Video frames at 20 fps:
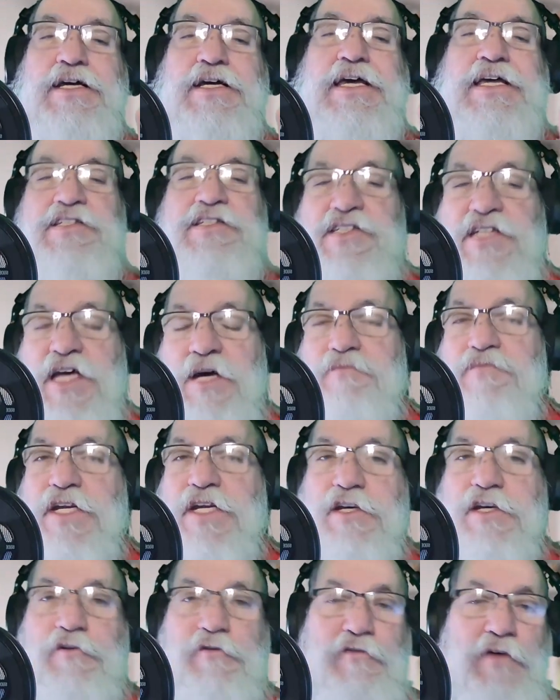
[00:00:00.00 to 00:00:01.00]
It's
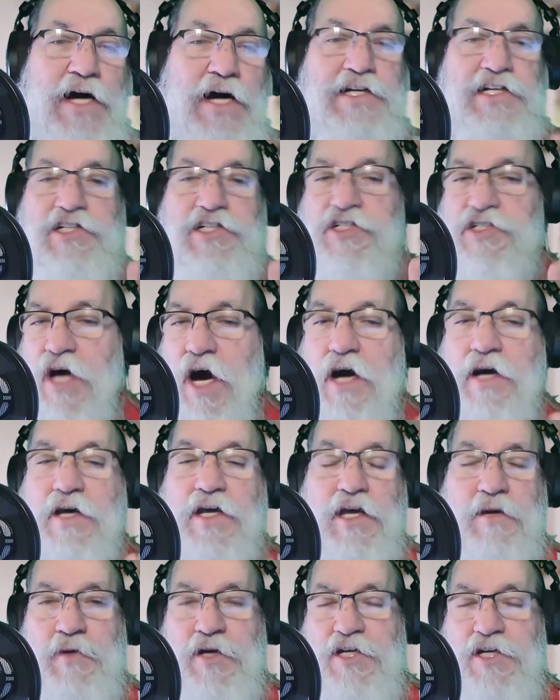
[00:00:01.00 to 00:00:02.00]
tempting to find a stock
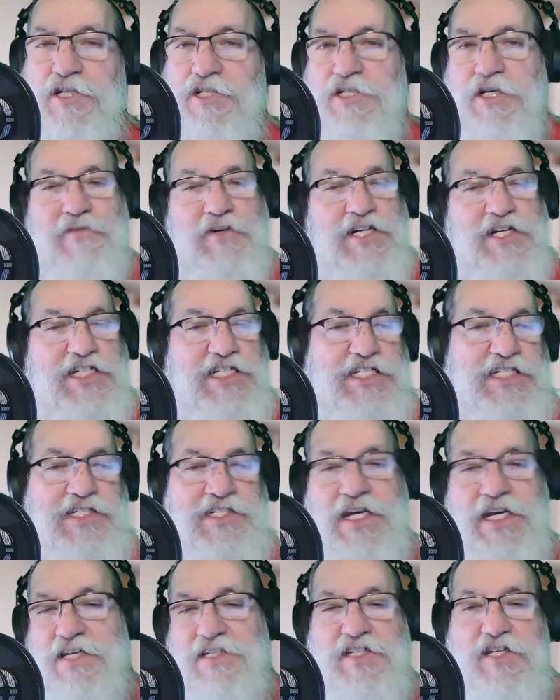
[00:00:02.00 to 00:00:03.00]
image of a
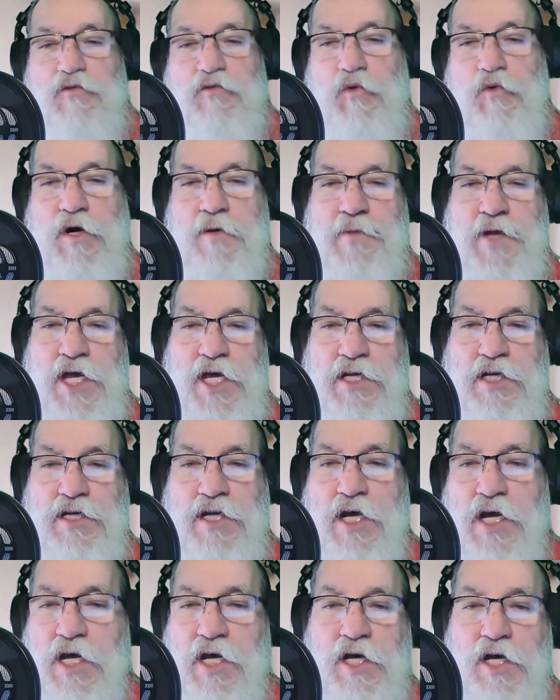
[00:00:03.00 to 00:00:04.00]
sexy woman
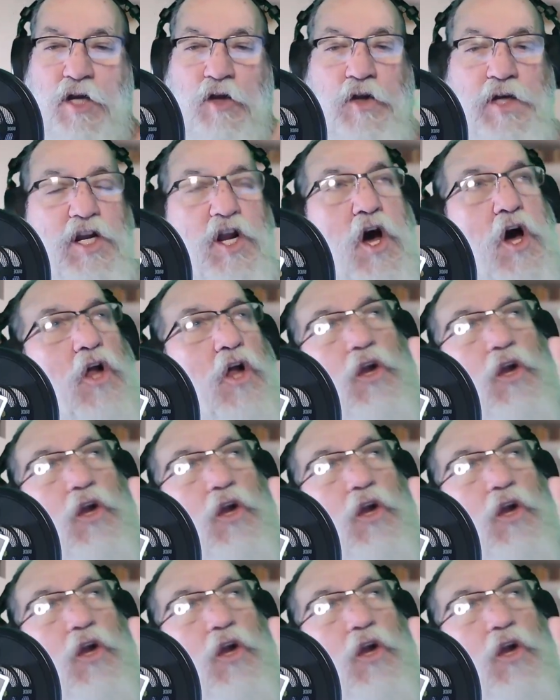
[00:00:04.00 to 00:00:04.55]
looking all